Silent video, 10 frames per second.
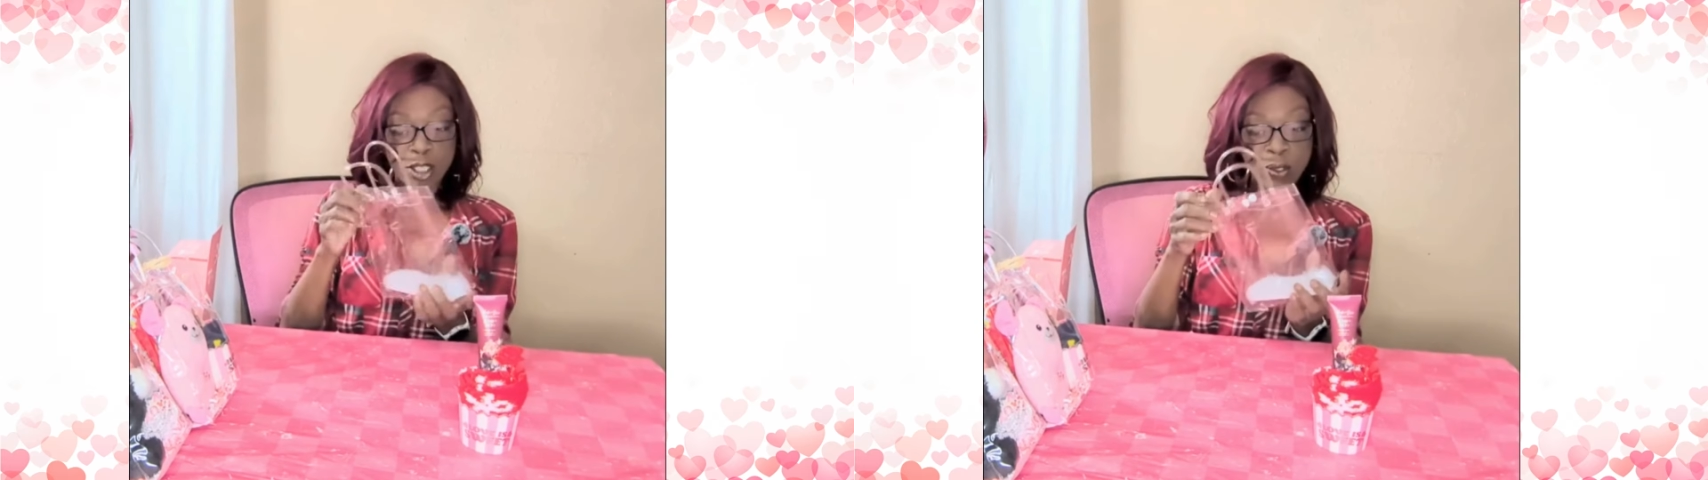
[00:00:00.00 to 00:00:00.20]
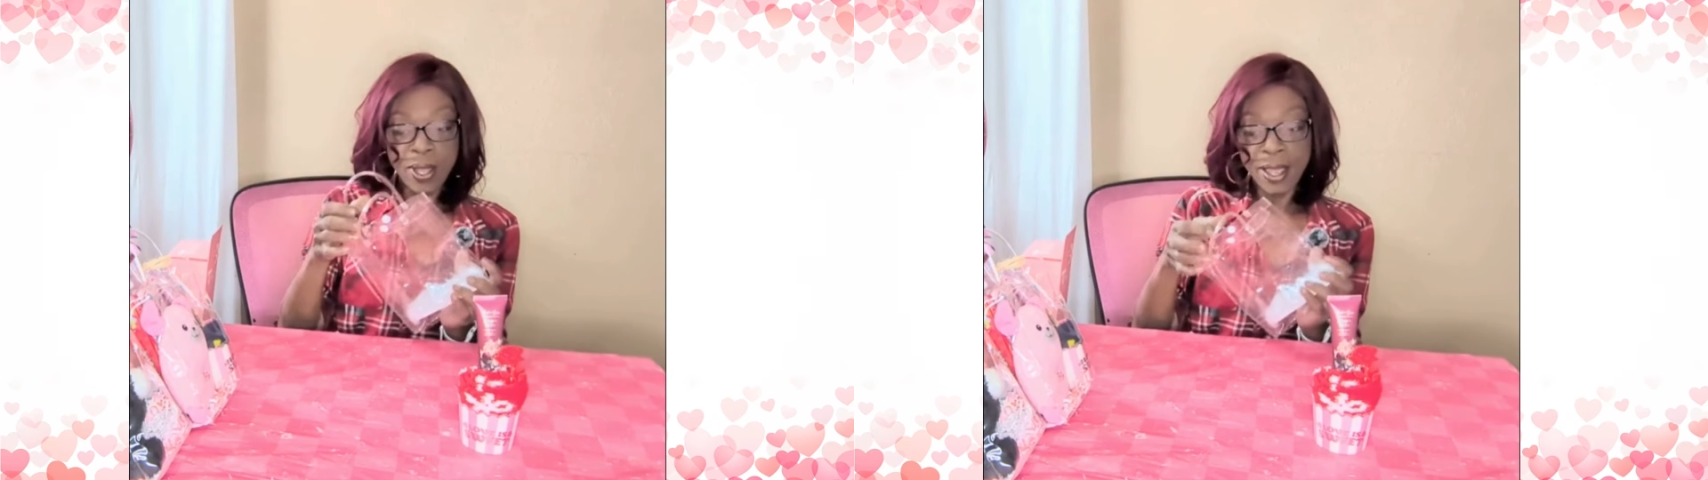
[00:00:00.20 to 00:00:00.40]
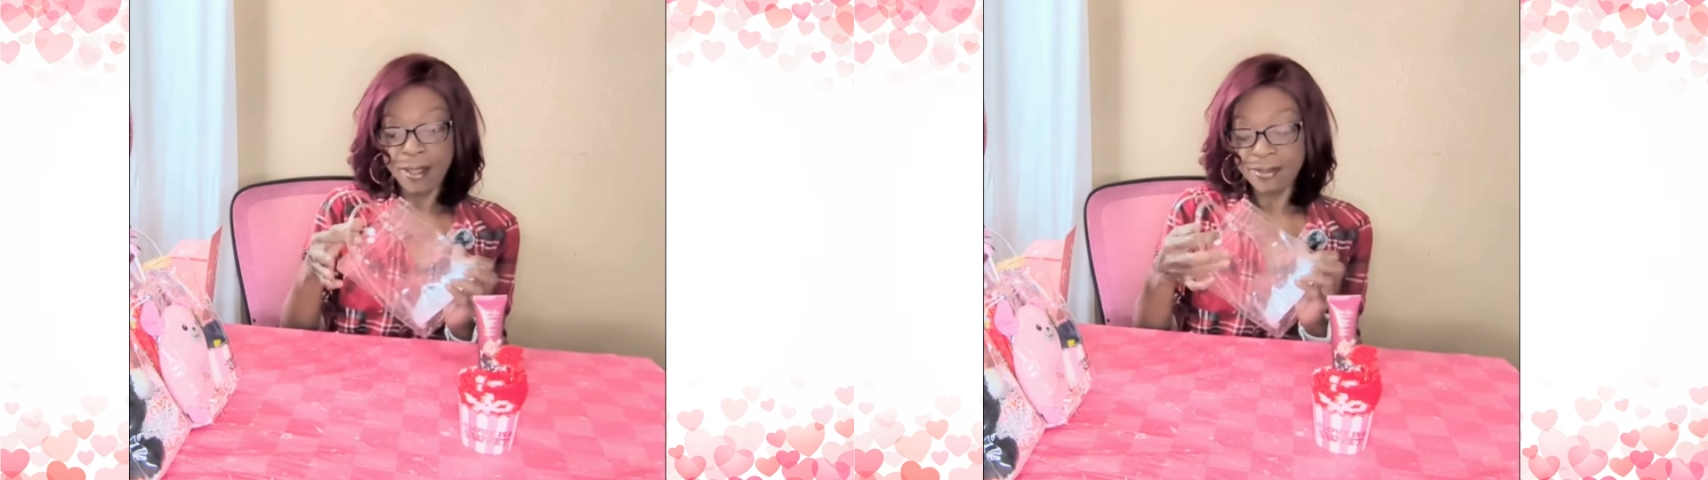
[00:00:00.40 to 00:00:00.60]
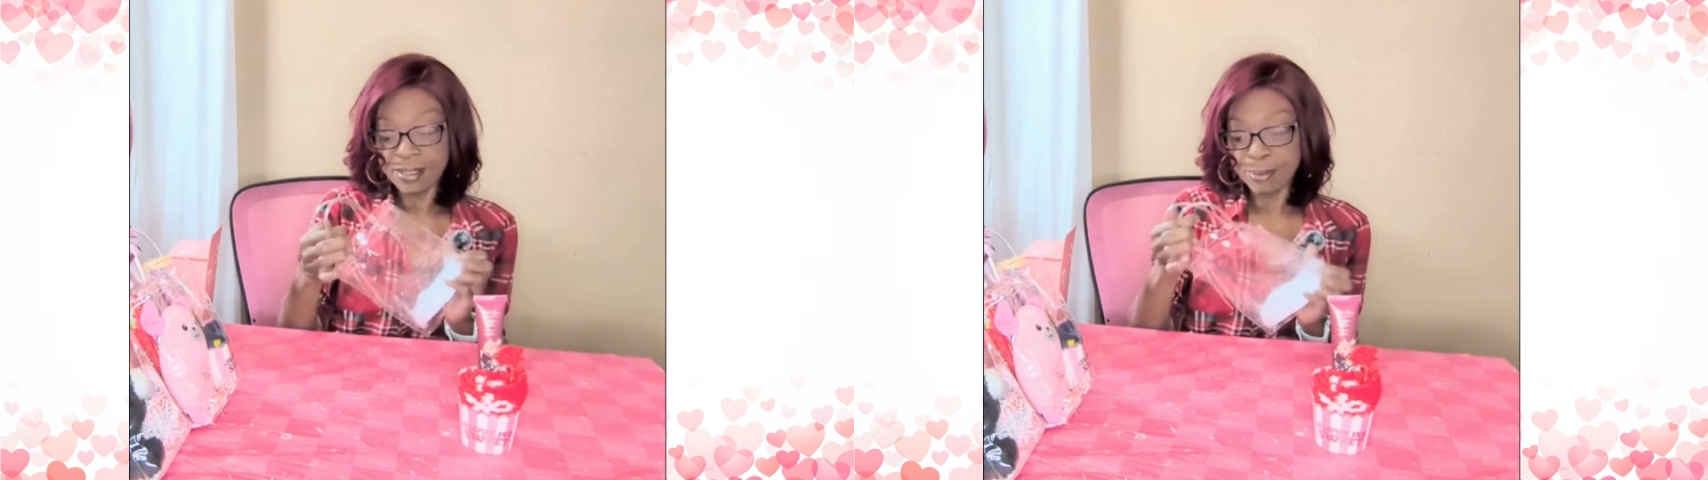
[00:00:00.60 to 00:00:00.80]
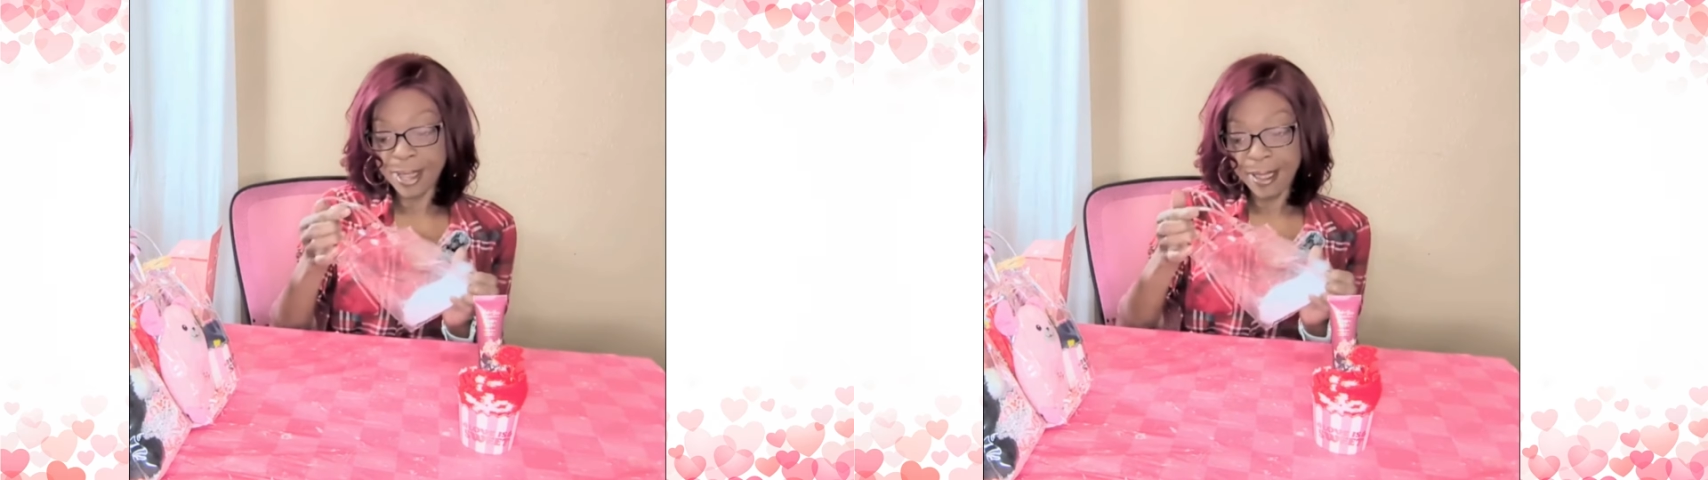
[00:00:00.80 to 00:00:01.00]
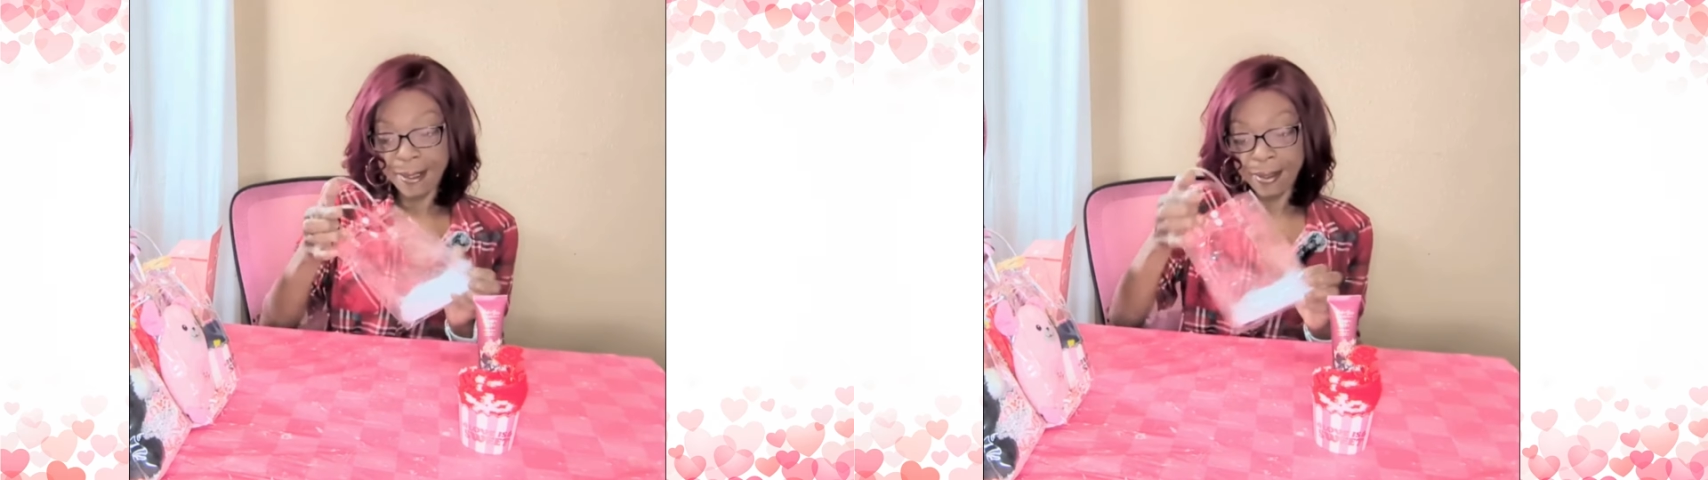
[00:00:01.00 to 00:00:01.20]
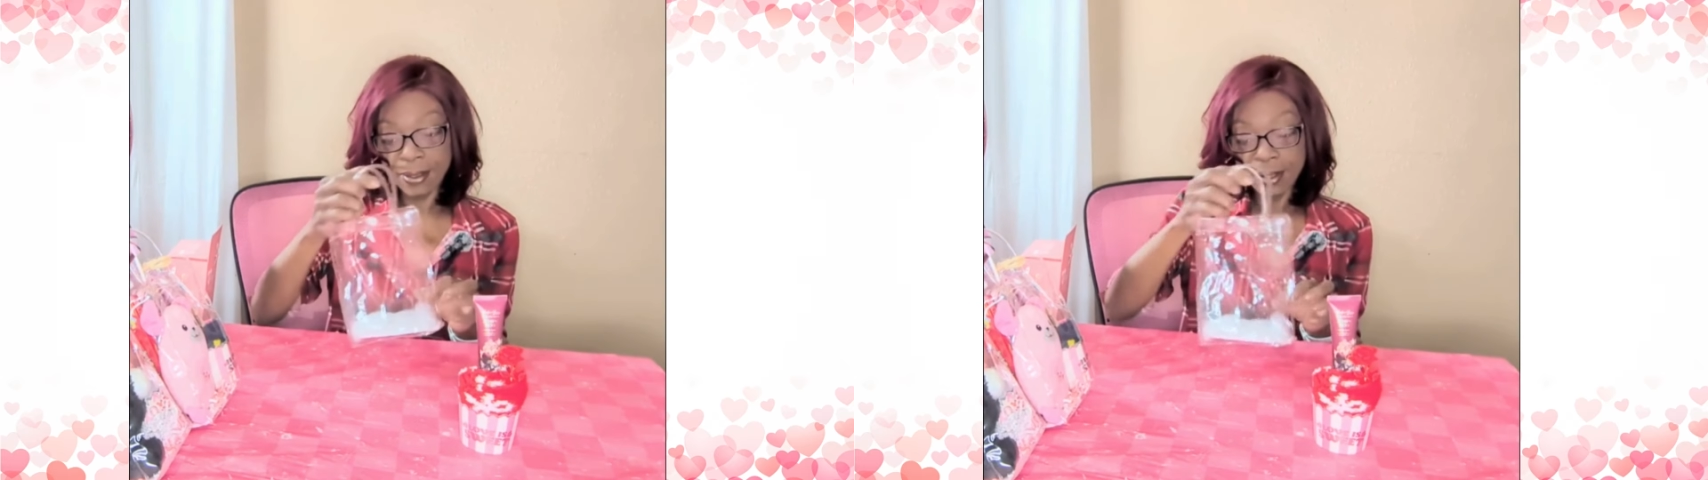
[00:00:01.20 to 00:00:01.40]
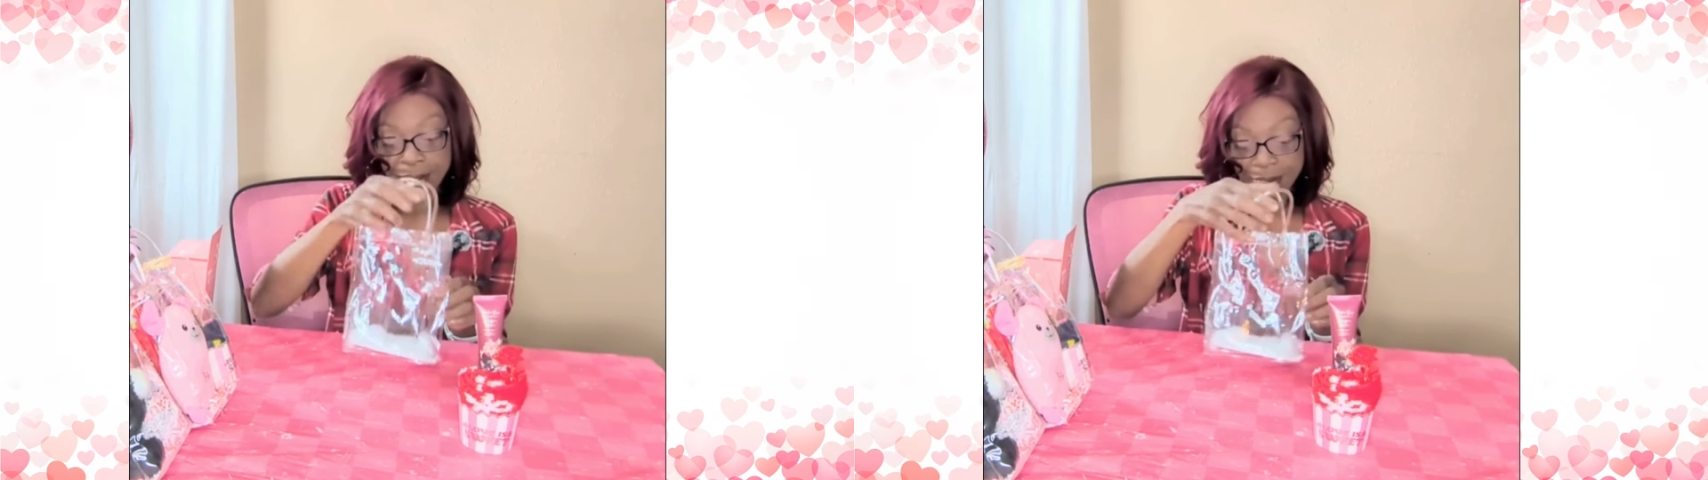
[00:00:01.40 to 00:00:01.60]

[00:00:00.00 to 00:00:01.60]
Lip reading: So I have this bag